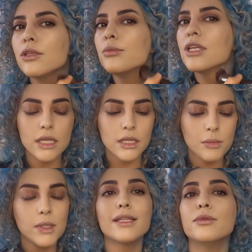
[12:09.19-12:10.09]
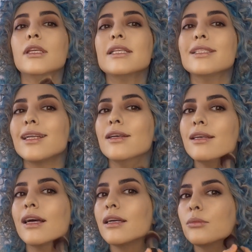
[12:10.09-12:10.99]
Be careful not to get any
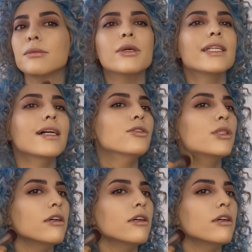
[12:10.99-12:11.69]
cream on your eyebrows.